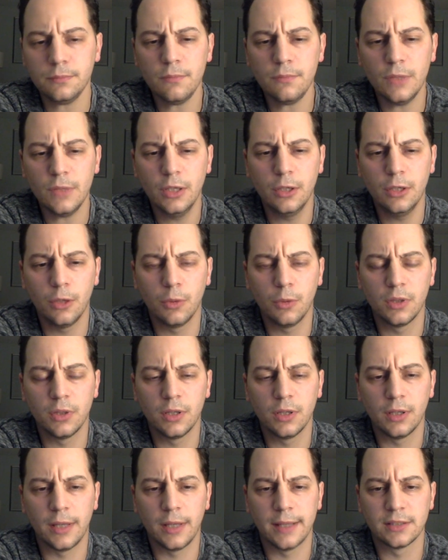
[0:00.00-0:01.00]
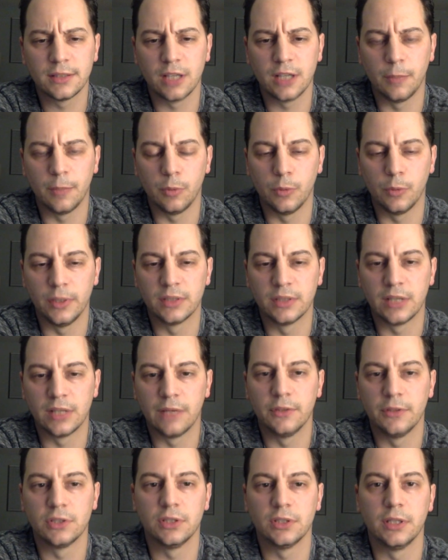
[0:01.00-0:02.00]
you know, within the last couple of weeks,
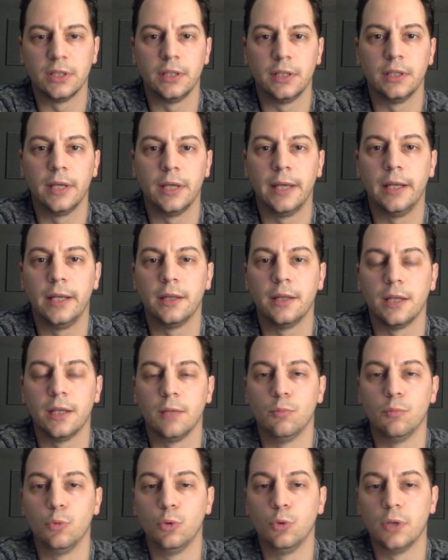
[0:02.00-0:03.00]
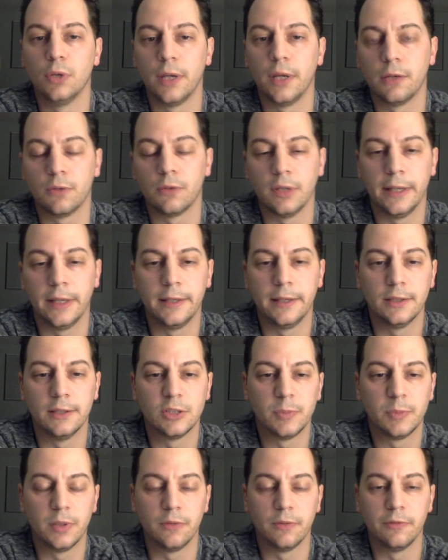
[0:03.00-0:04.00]
obviously, anything Moon Knight related has
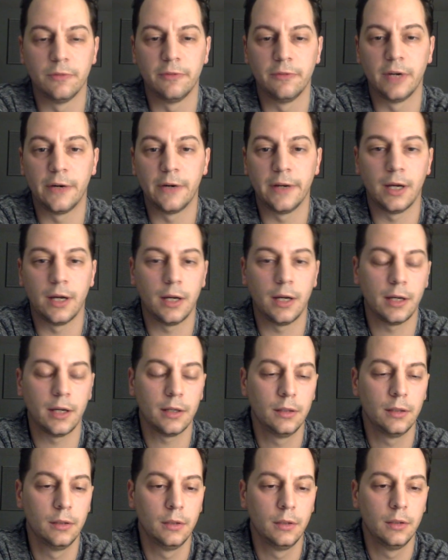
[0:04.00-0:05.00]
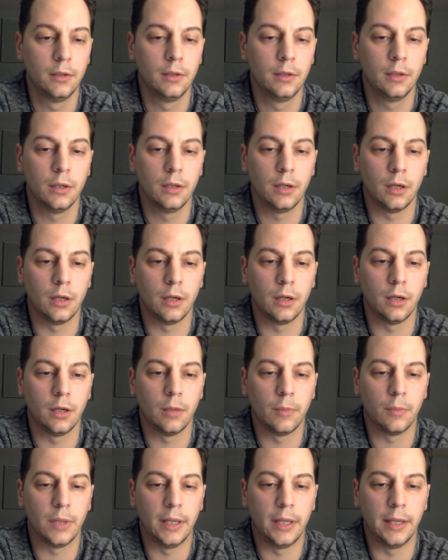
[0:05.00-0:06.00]
been very hot.
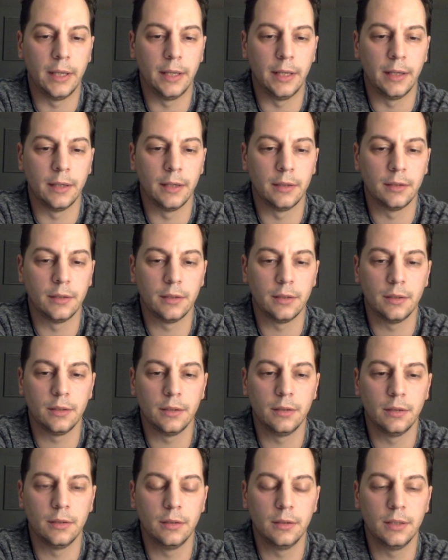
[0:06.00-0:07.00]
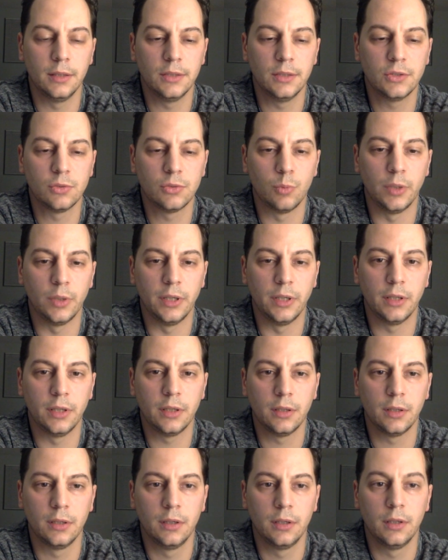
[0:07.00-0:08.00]
And this week
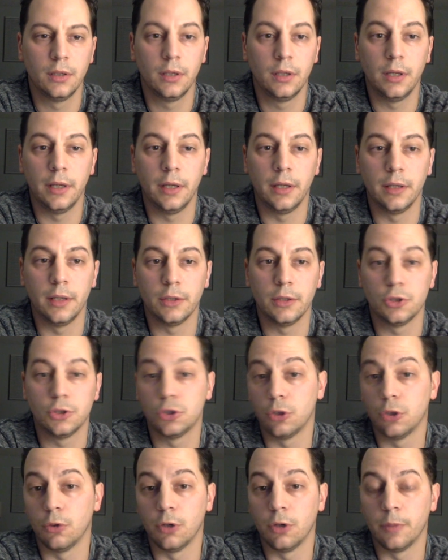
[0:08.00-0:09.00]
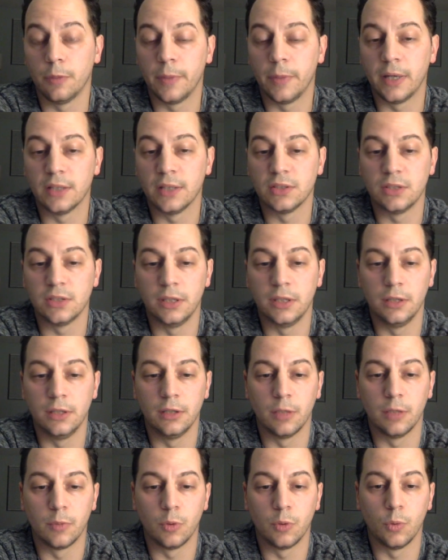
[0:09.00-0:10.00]
it showed up as the
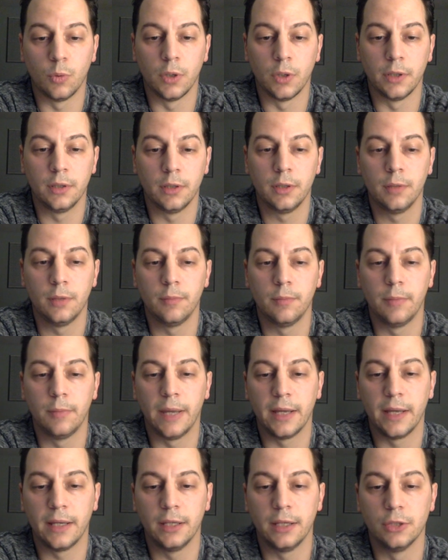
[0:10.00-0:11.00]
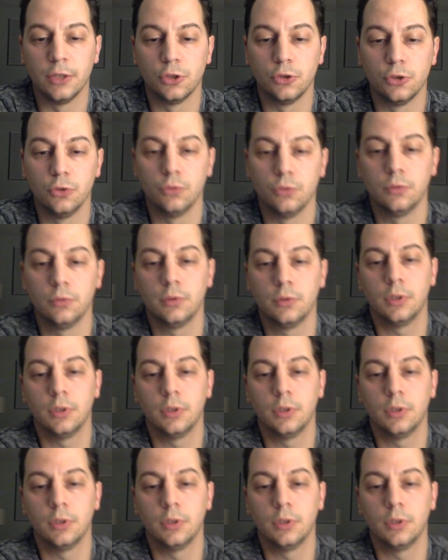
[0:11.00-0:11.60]
number one back issue